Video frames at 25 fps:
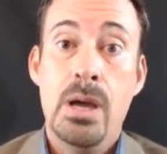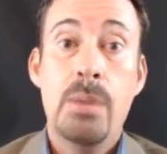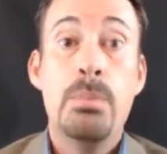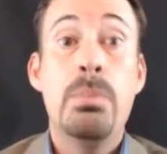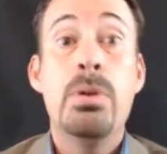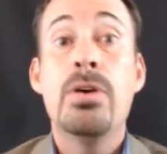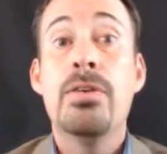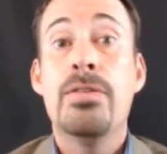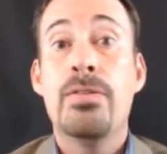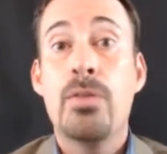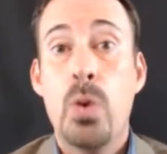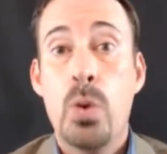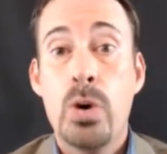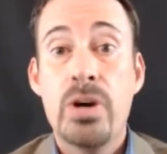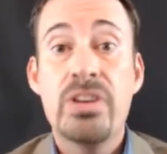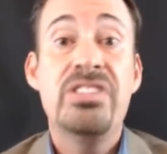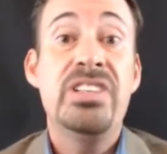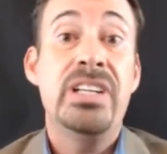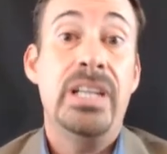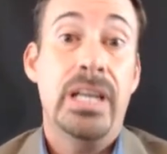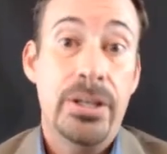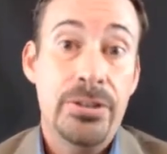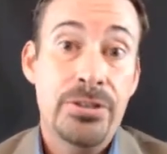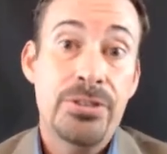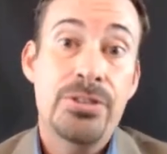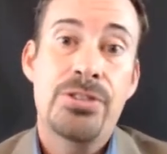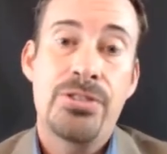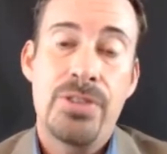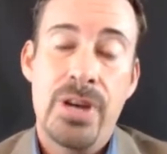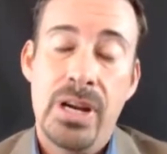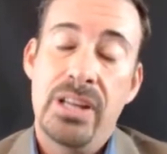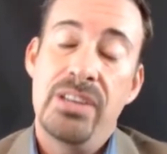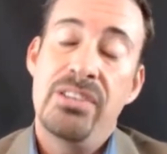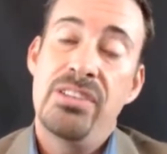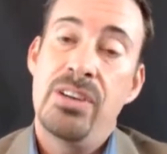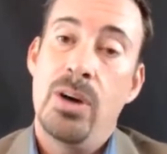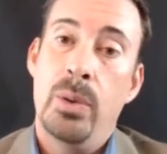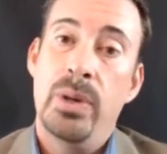But of course, the interest rate
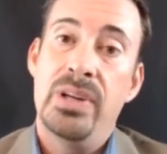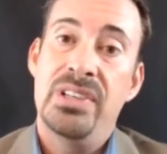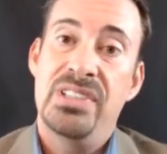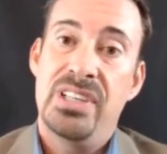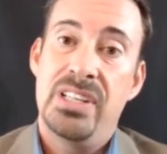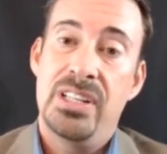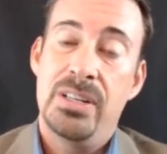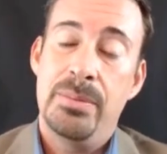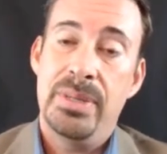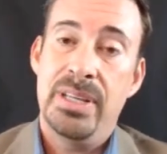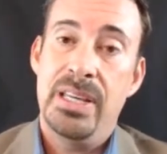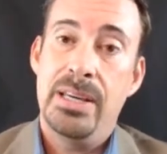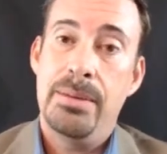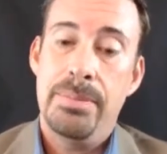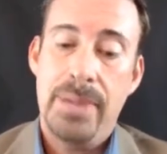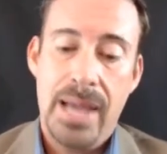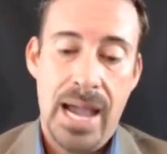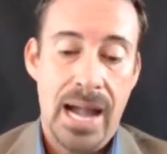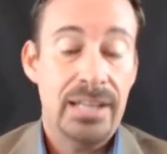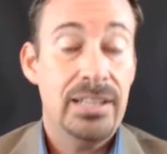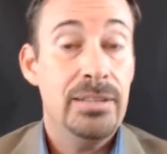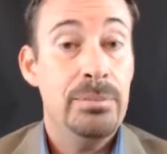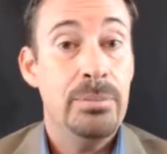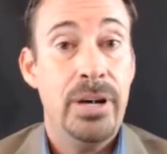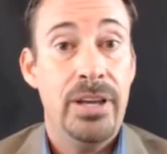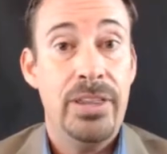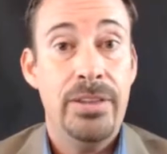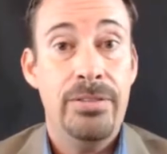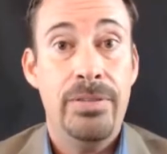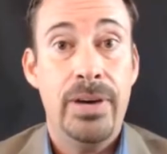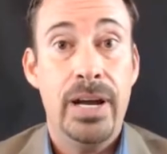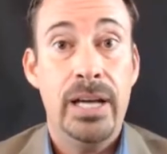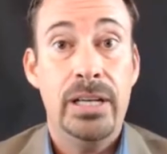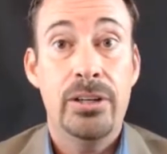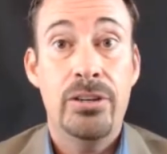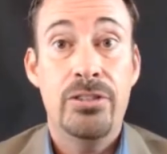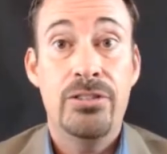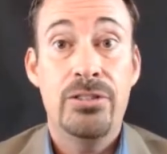is always going to be impacted by the
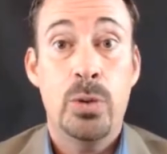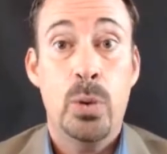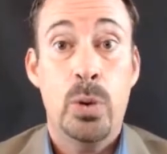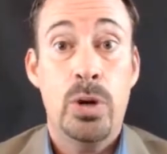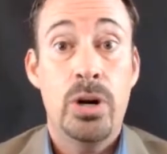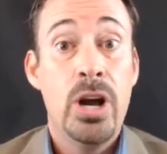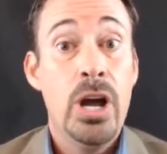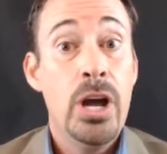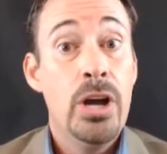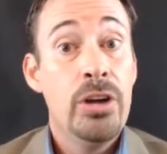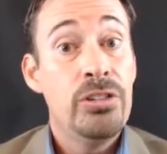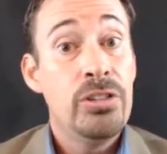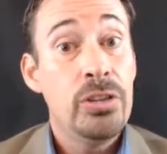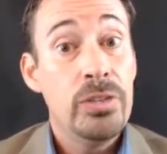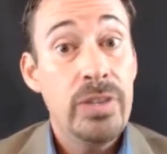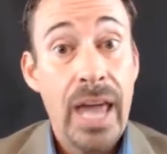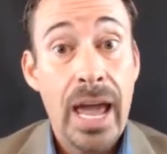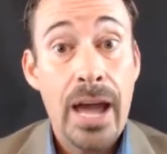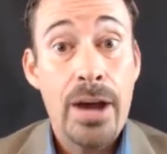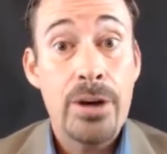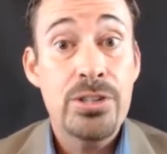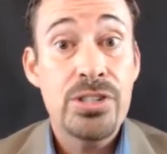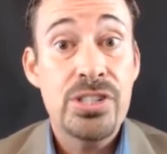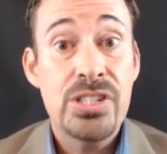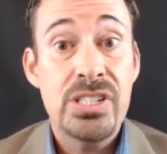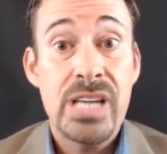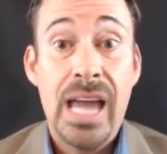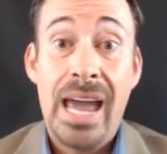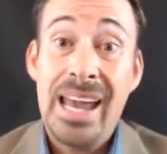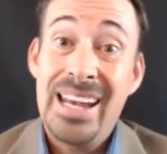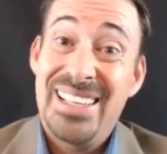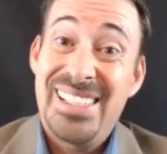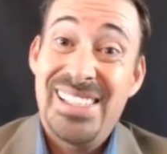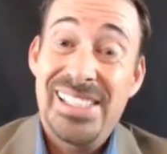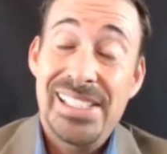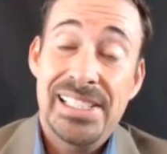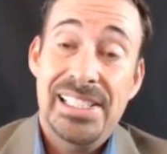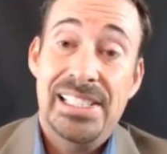FICO score. So now at a
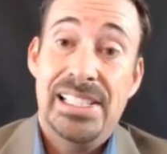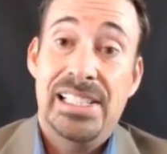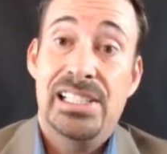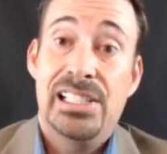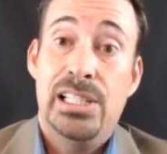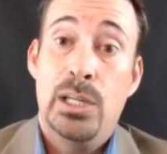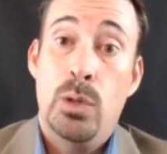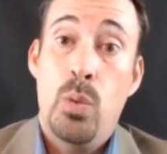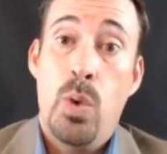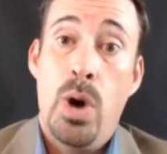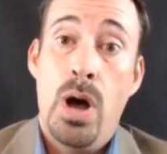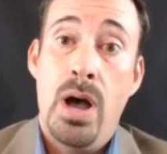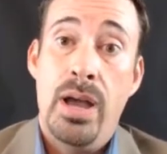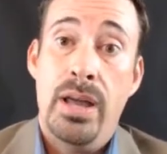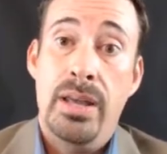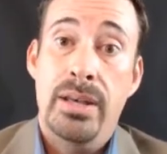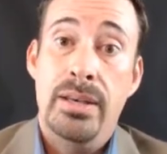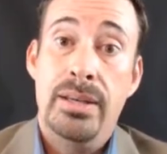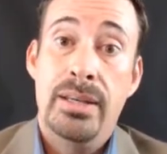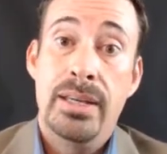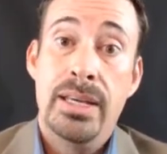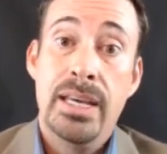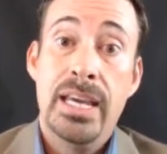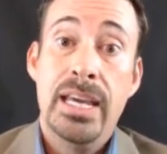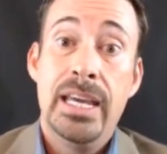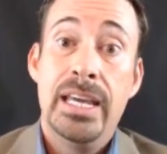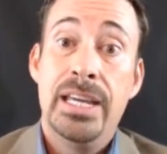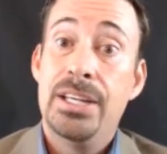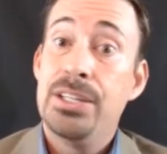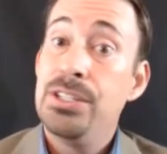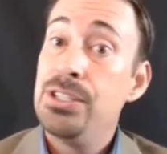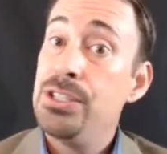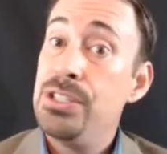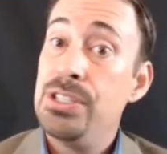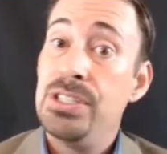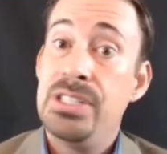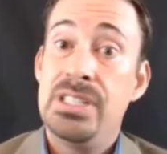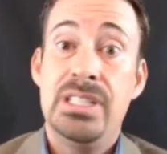661,
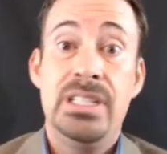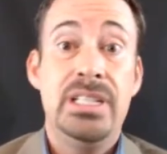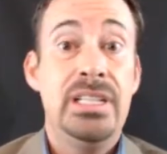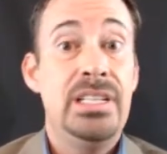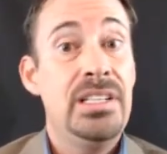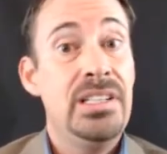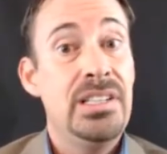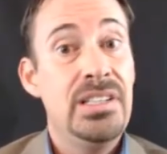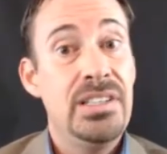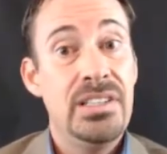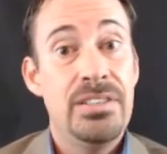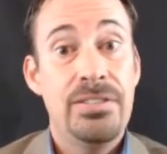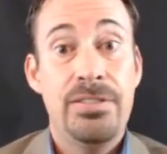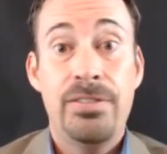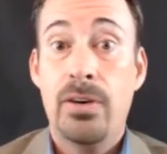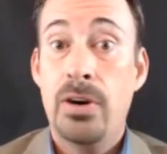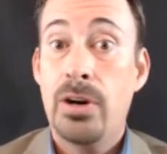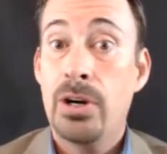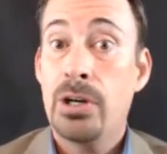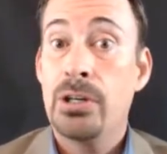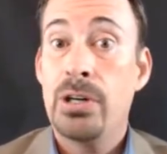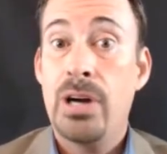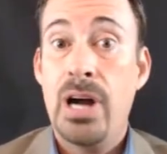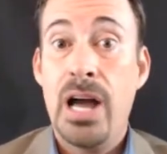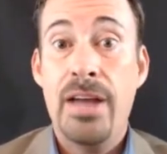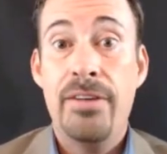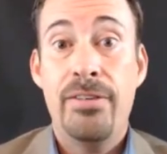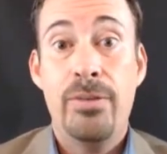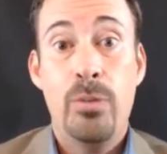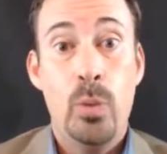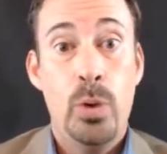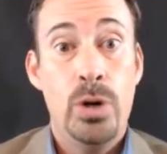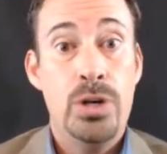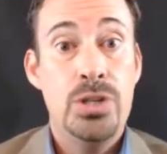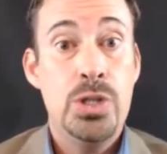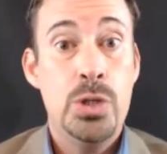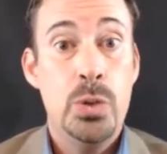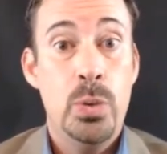she's a far cry from
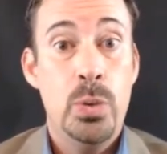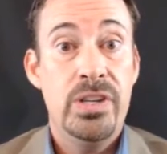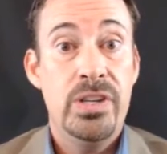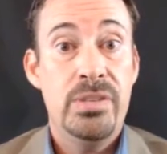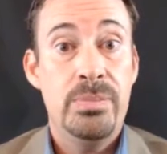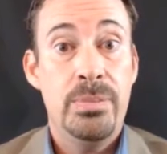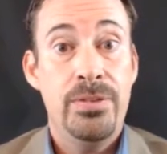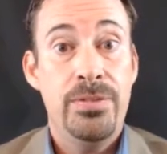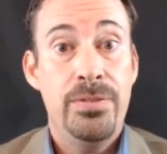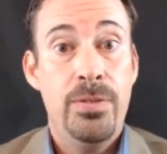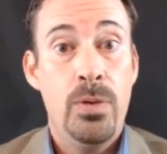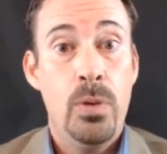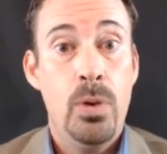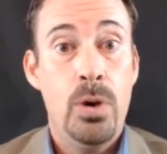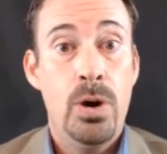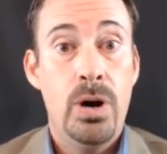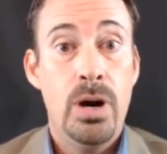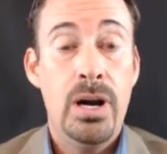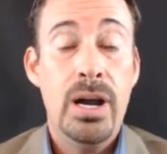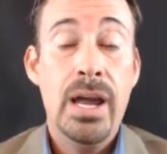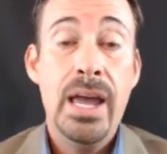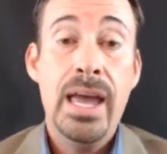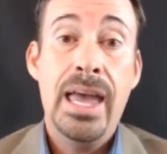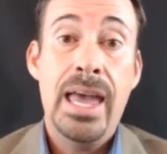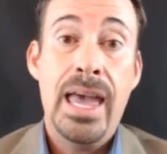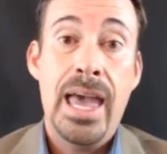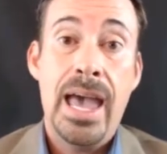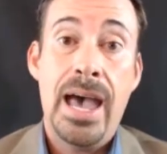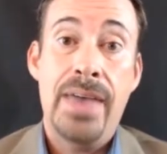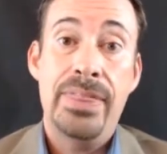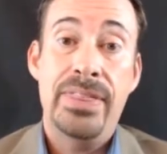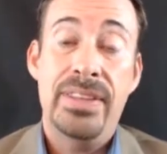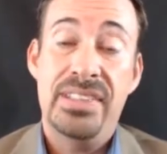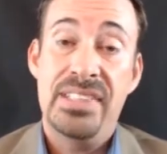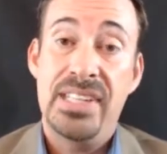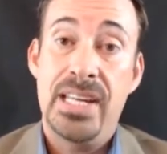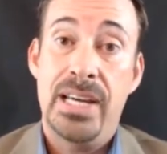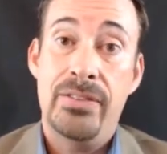where she before at
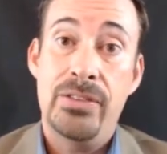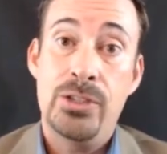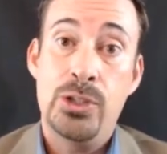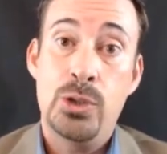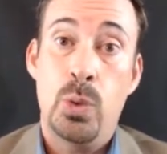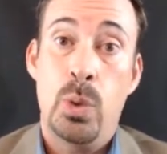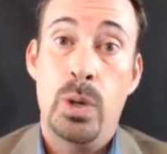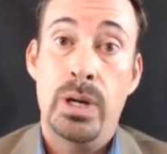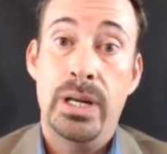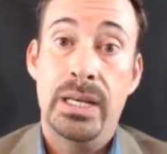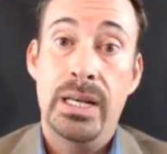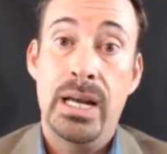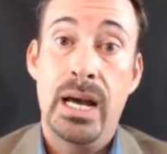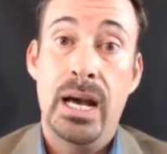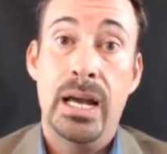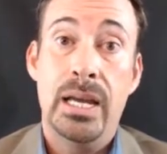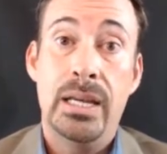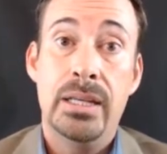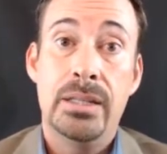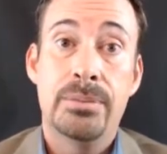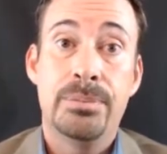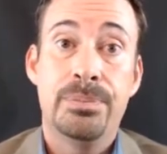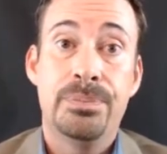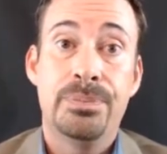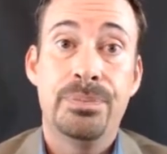the 729.